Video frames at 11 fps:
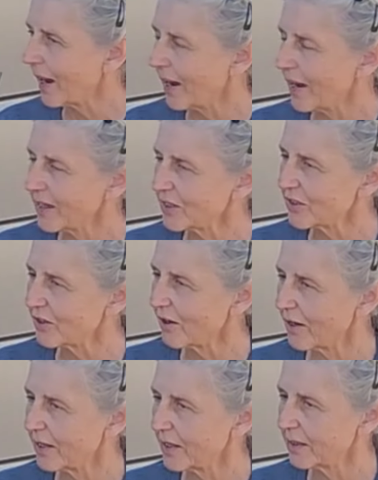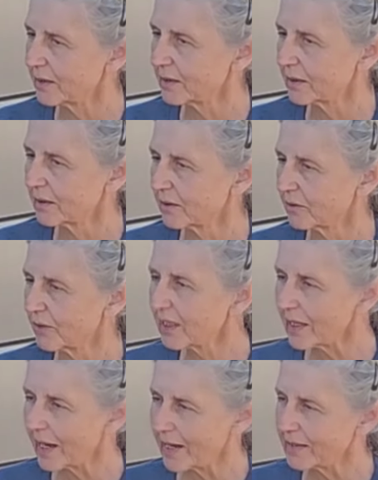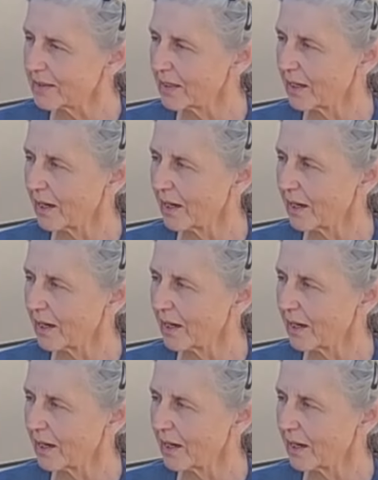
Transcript: I started realizing